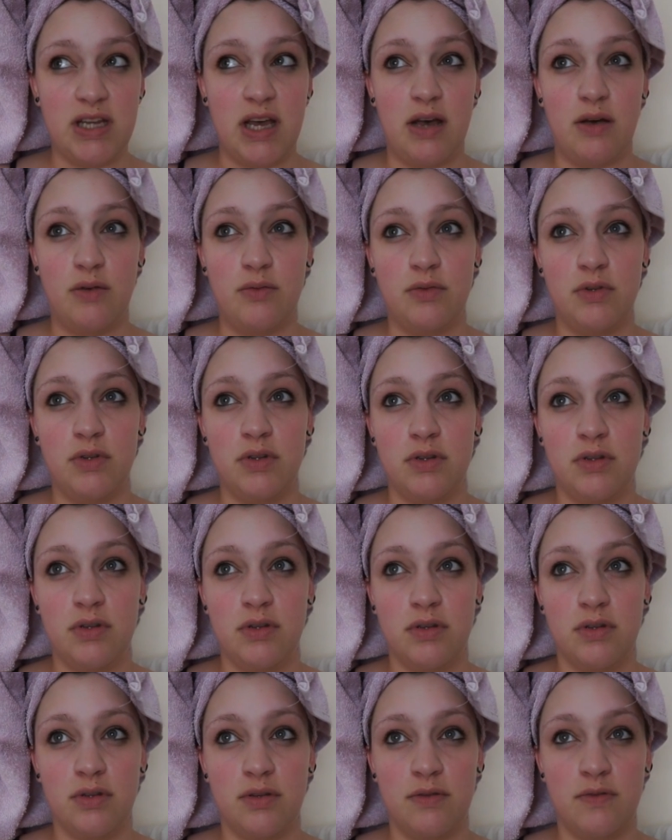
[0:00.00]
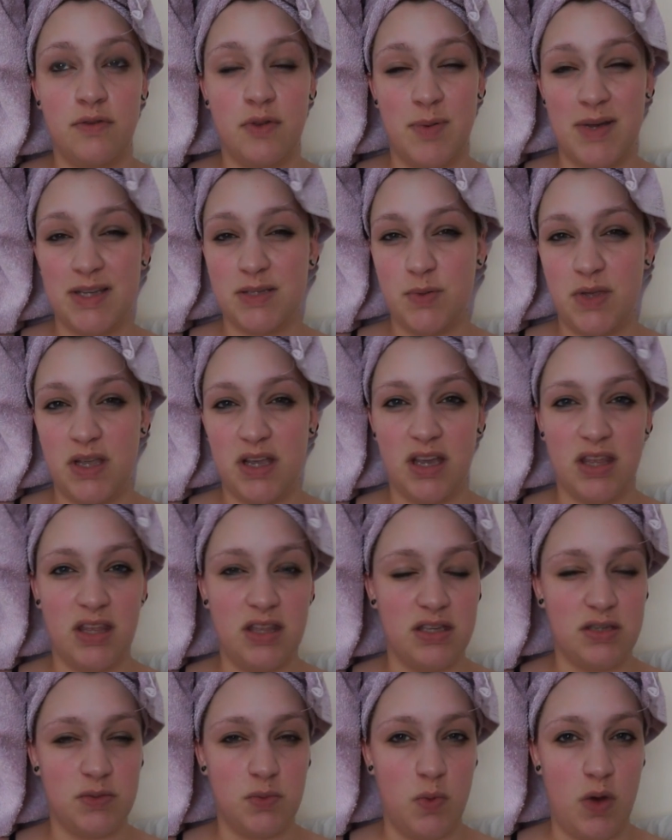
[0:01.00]
down for the past week. I think
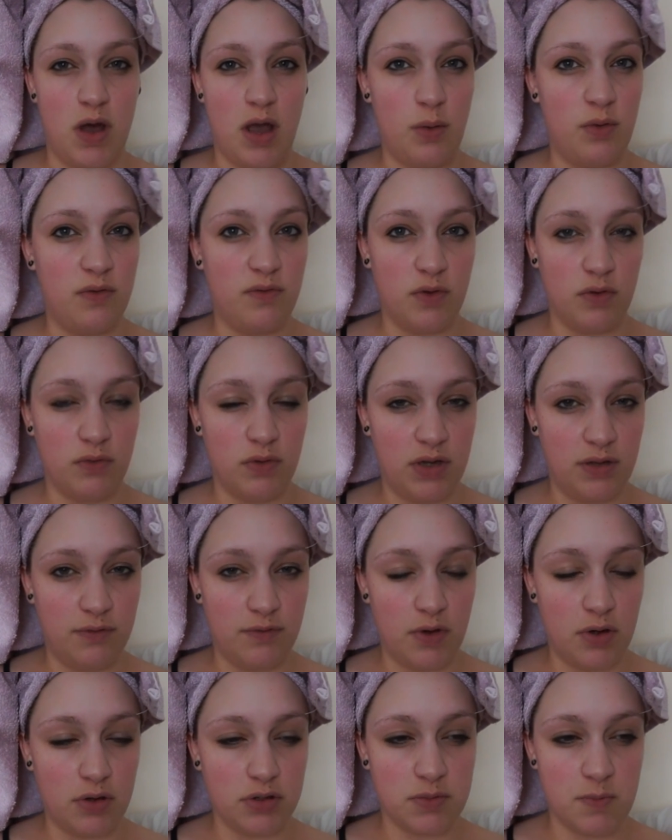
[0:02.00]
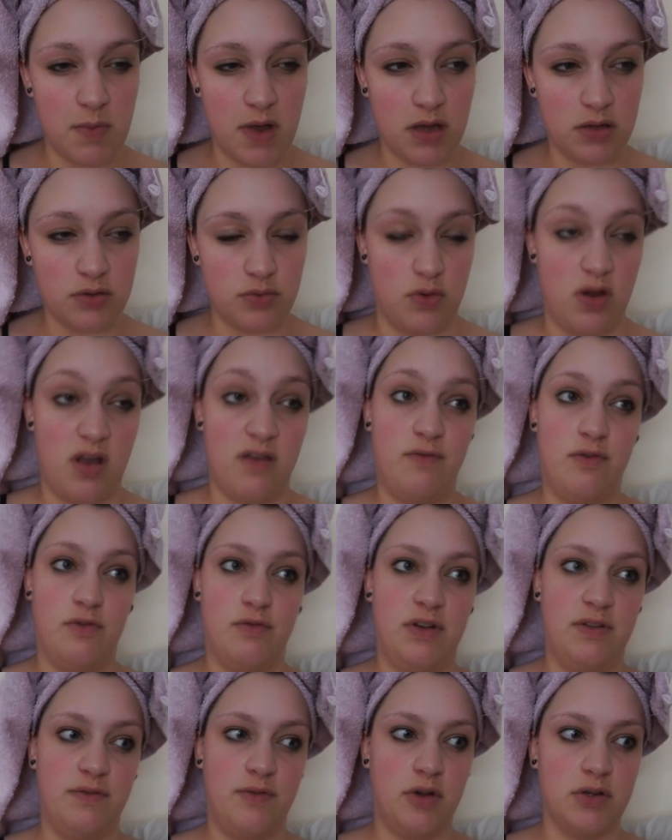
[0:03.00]
that's why we've not really vlogged much, or I've not
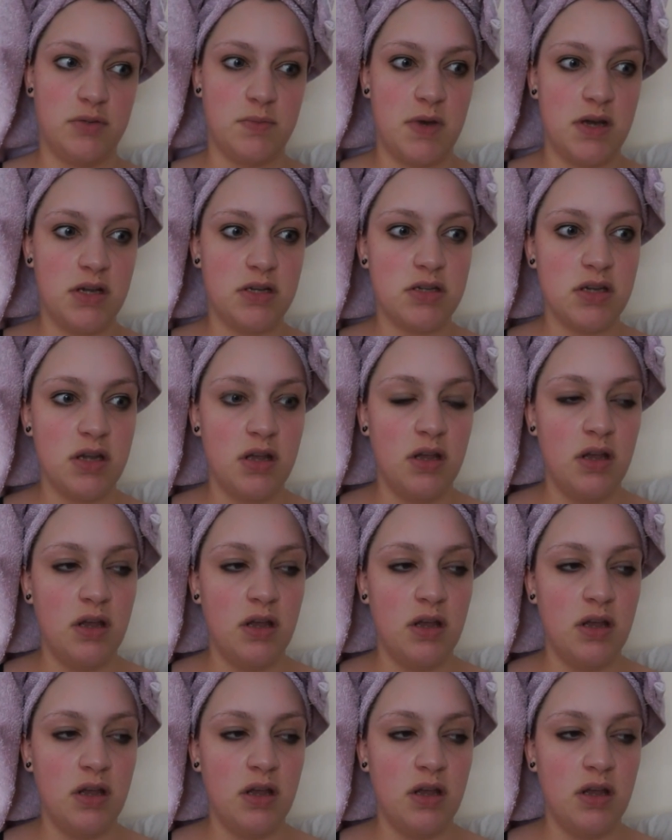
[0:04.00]
really vlogged much,